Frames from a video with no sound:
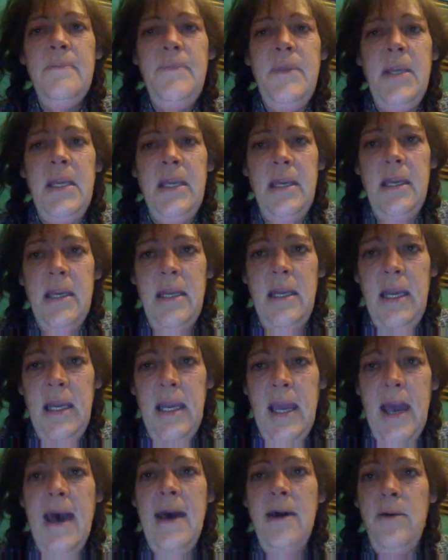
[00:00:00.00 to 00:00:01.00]
in getting
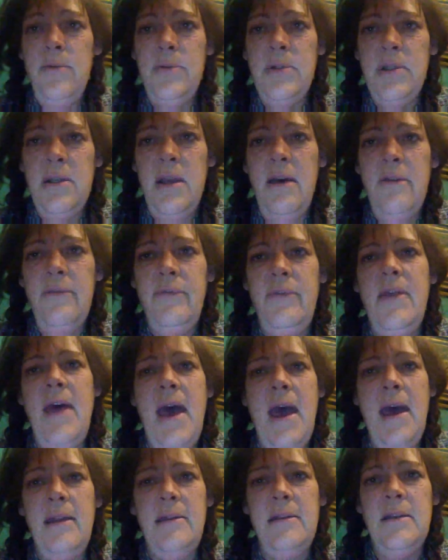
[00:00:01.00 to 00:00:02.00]
out of
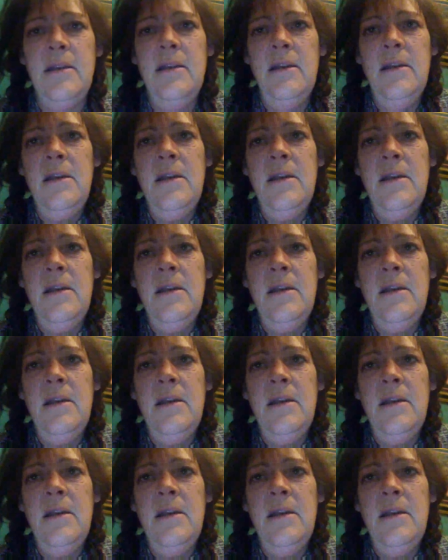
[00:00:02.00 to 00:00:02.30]
that